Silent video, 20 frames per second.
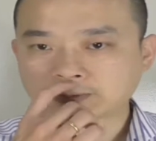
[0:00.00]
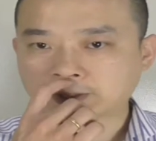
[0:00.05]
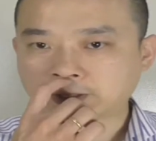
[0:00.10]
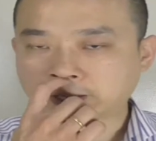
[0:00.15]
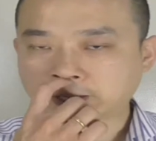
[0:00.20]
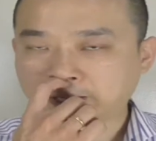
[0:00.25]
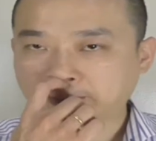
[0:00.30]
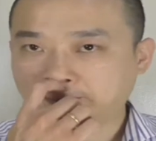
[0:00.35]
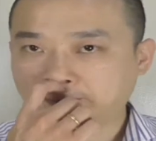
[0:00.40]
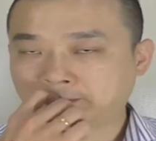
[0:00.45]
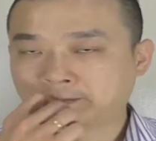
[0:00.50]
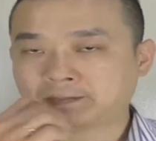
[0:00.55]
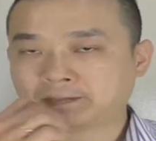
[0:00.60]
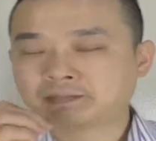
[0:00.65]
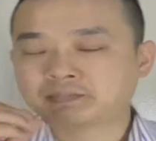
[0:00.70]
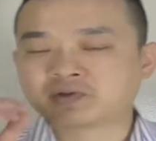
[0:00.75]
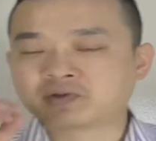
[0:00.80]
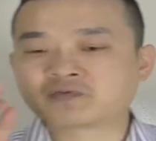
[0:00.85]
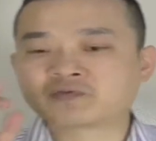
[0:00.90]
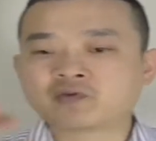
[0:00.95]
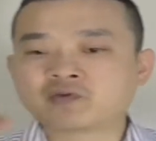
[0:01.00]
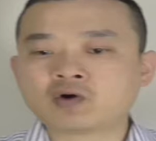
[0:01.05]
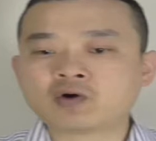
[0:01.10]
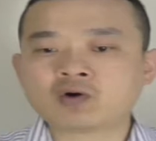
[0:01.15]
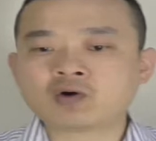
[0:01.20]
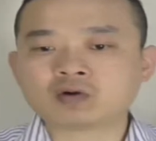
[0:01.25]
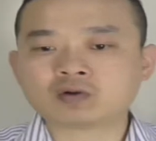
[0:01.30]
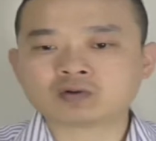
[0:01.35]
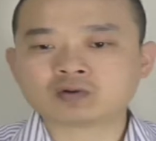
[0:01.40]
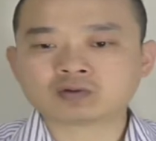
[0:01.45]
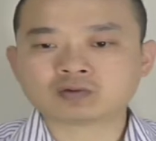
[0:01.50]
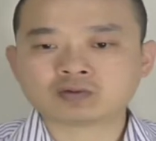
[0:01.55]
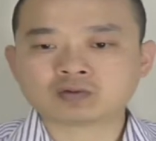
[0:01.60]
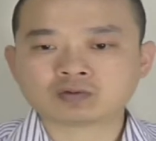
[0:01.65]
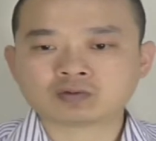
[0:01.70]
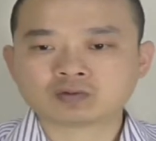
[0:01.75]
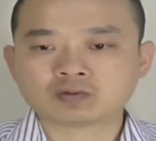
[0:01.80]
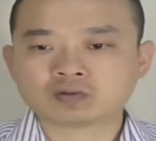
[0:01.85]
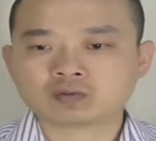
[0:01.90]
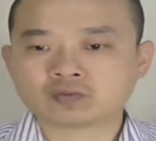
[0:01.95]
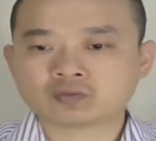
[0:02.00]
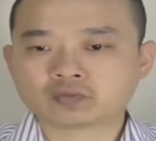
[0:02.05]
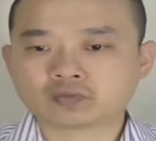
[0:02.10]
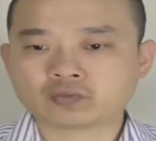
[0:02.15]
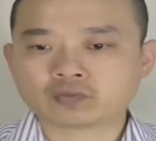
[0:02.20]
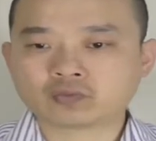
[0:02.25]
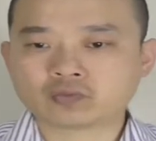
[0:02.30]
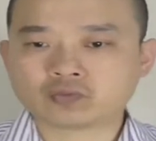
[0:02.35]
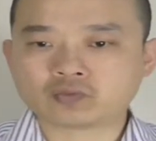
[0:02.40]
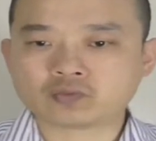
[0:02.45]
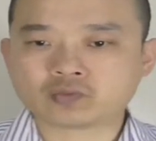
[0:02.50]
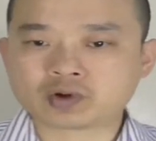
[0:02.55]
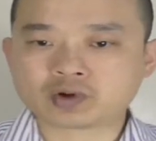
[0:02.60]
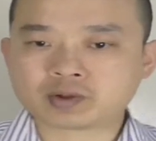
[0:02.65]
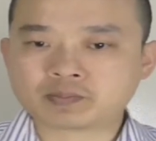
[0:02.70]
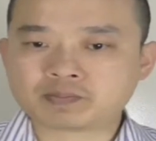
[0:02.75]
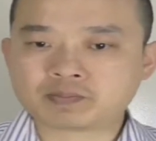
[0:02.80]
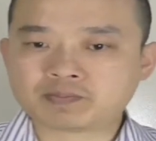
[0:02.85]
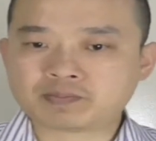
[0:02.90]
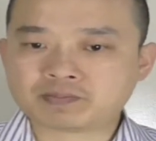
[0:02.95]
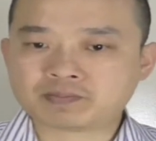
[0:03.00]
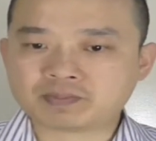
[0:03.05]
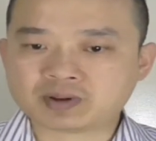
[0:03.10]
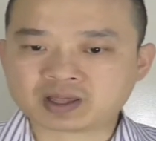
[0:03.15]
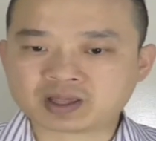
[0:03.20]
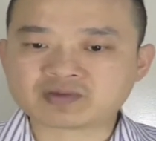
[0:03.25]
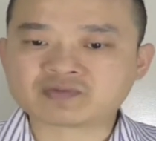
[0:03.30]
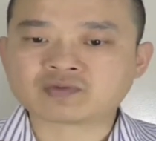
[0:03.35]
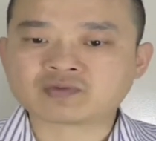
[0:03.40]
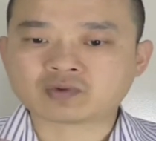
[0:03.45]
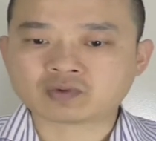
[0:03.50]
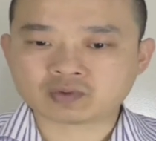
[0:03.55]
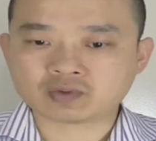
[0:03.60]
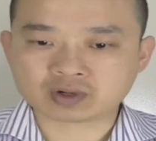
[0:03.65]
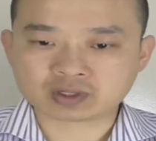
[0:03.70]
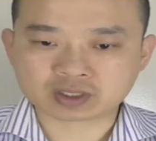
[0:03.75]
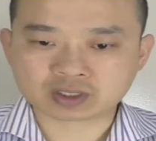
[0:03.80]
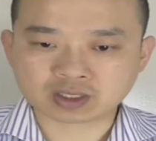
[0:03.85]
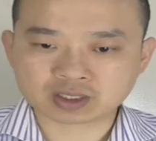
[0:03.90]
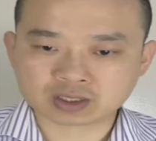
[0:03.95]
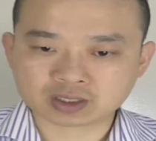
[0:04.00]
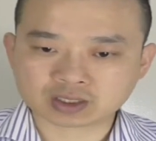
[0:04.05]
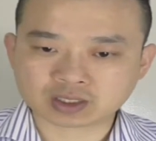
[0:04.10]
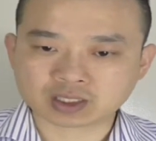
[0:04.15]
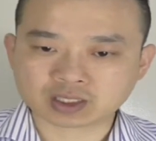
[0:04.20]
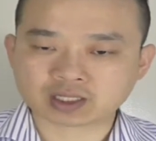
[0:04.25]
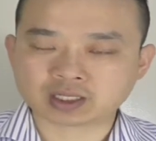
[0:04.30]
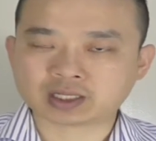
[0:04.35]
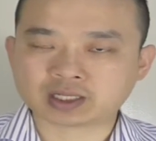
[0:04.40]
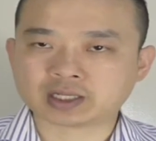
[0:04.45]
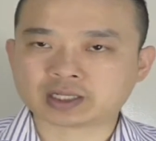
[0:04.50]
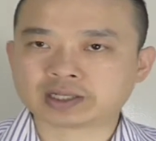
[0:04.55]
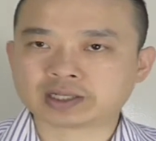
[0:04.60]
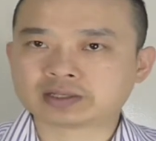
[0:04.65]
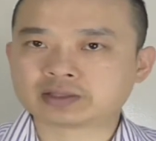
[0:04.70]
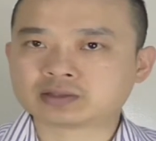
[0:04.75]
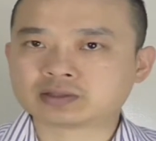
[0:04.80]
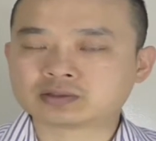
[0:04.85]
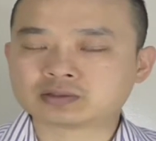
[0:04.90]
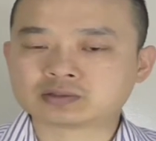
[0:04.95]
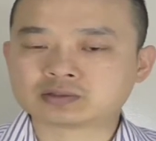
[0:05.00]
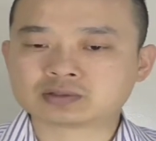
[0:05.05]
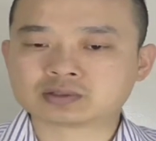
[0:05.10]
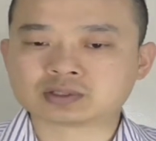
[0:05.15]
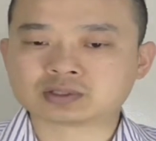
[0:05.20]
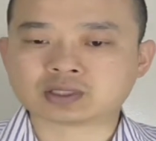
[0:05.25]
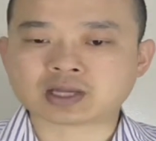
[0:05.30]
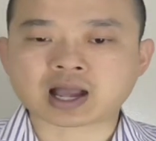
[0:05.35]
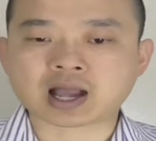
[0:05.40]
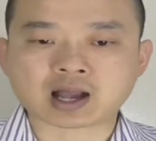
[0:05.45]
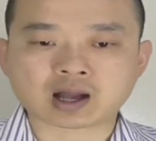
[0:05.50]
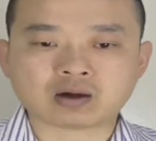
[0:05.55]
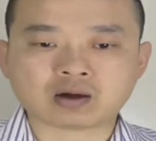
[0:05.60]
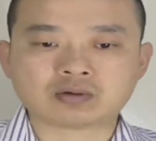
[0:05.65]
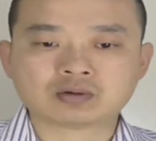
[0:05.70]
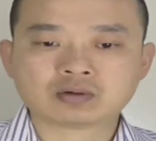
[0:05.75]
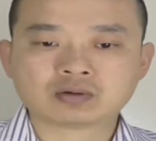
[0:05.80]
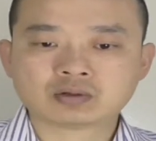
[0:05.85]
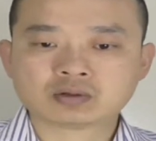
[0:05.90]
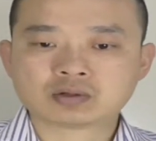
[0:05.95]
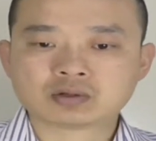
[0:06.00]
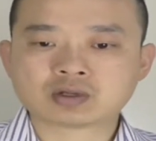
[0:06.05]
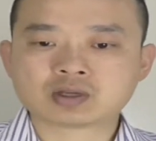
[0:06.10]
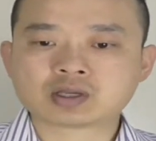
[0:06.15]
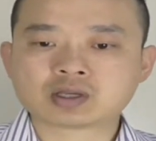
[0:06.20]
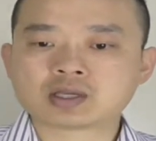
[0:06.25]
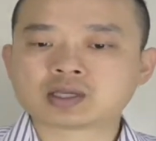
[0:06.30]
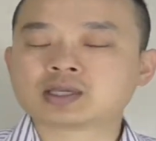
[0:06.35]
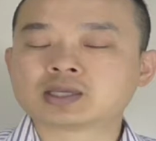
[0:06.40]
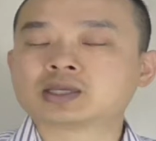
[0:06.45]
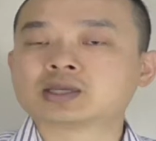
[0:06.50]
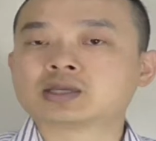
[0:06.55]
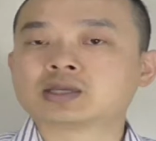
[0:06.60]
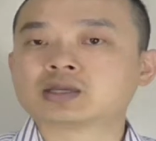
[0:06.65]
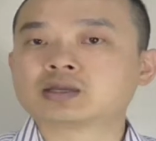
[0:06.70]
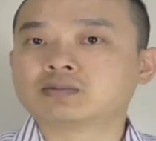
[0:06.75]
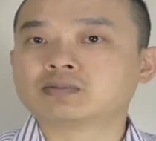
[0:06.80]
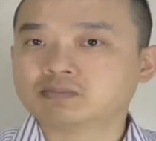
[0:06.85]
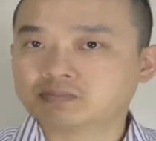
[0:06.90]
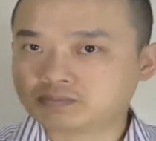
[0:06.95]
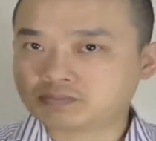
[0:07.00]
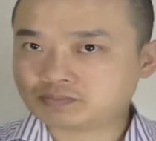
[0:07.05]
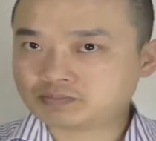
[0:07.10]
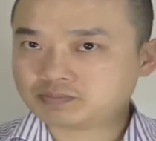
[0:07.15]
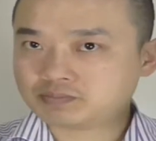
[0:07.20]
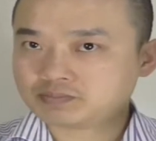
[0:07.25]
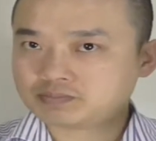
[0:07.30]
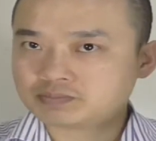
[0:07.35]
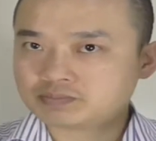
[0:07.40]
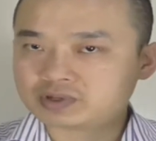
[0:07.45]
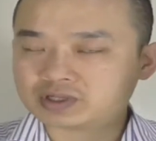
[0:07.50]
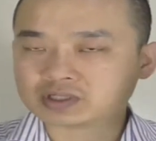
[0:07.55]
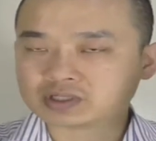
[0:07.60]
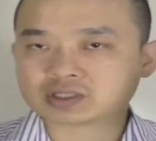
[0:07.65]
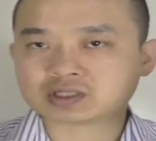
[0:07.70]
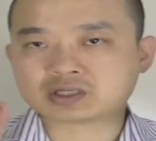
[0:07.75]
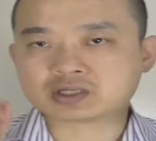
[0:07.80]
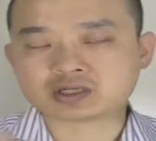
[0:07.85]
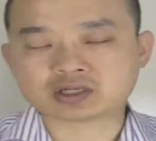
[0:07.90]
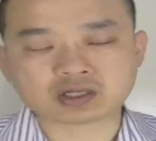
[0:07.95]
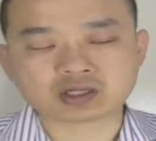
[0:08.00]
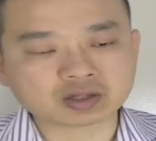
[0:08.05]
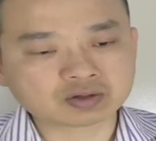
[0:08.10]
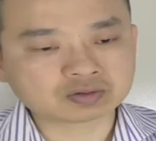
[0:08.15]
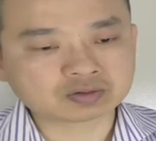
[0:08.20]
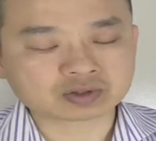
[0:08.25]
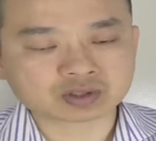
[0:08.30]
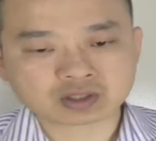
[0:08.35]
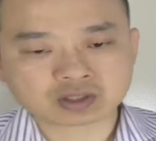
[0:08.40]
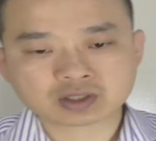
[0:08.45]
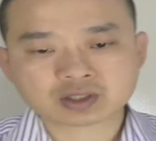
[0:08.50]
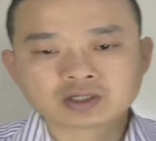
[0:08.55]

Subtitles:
Okay, before we play forward and see how he inserted needles,